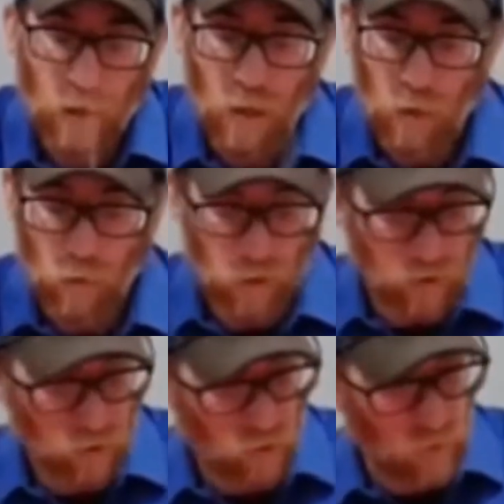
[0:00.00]
We're
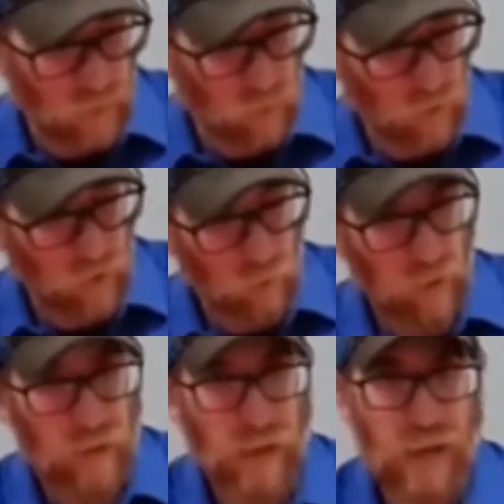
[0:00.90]
also going to be working with
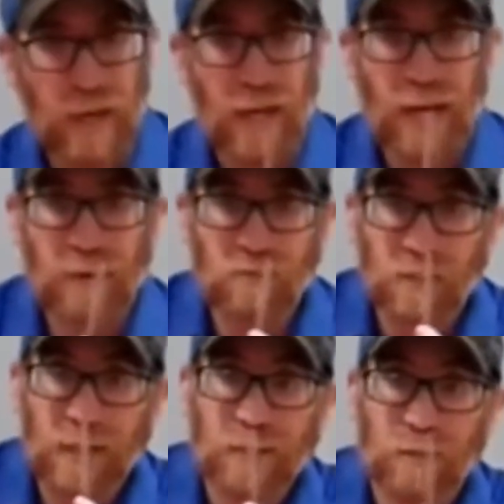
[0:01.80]

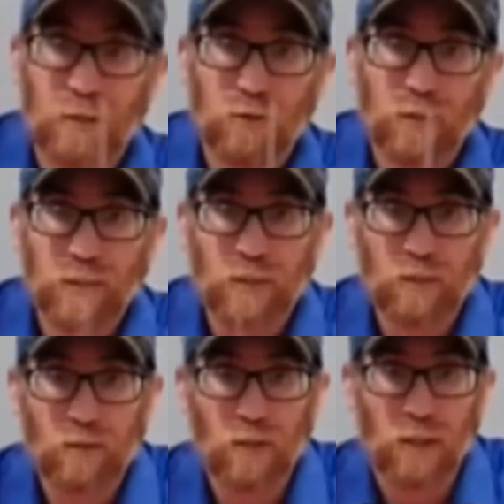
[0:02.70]
half-size drinking
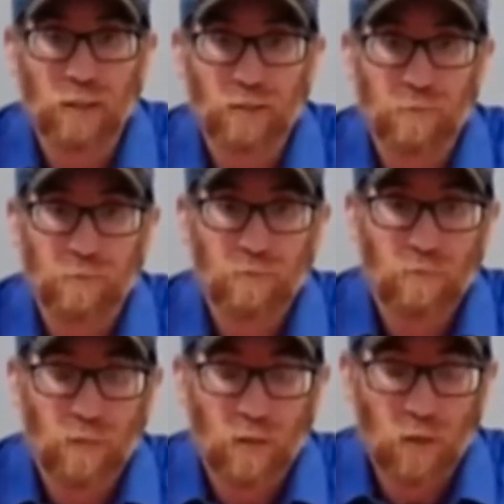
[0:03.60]
straws.
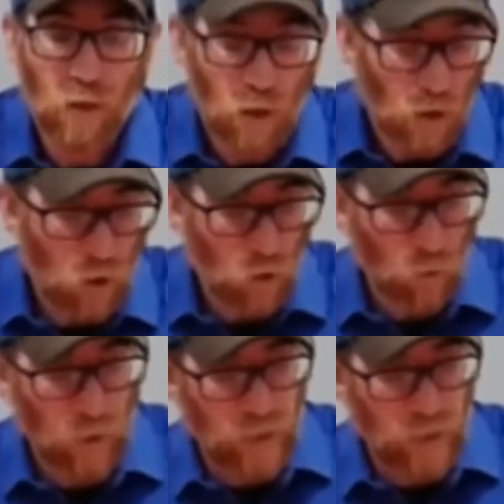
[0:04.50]
The way you